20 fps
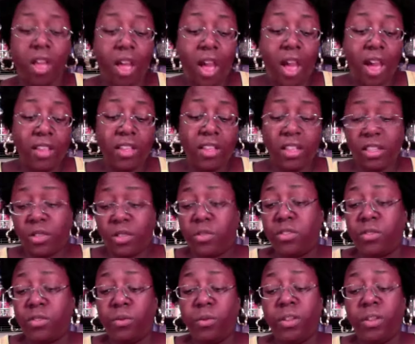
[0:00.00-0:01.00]
I thought this was
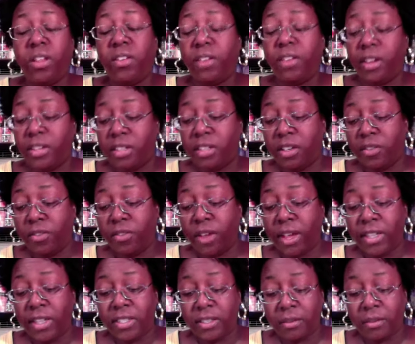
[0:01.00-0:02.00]
a really great deal for
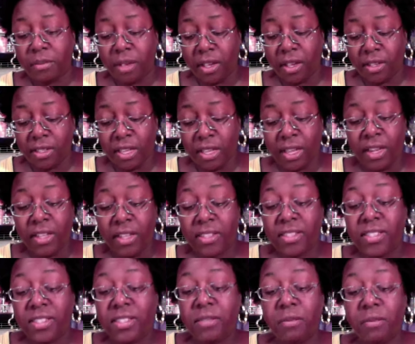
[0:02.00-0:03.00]
18 bucks, and it
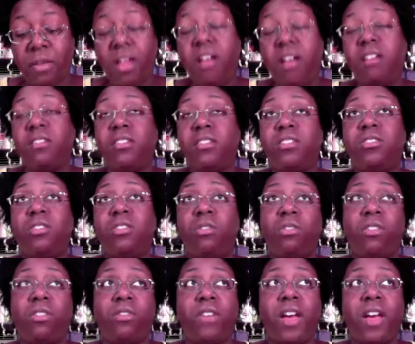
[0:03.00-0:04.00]
smells so
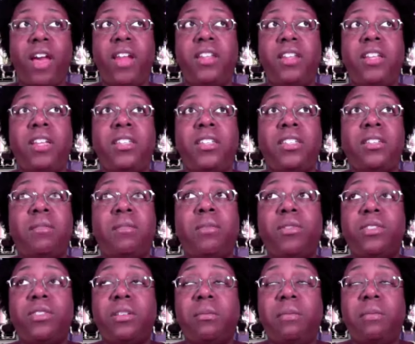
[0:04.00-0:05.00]
divine. It has the
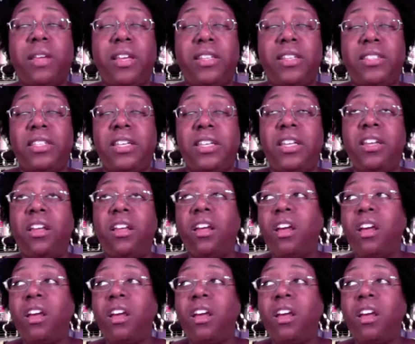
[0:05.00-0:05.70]
most amazing,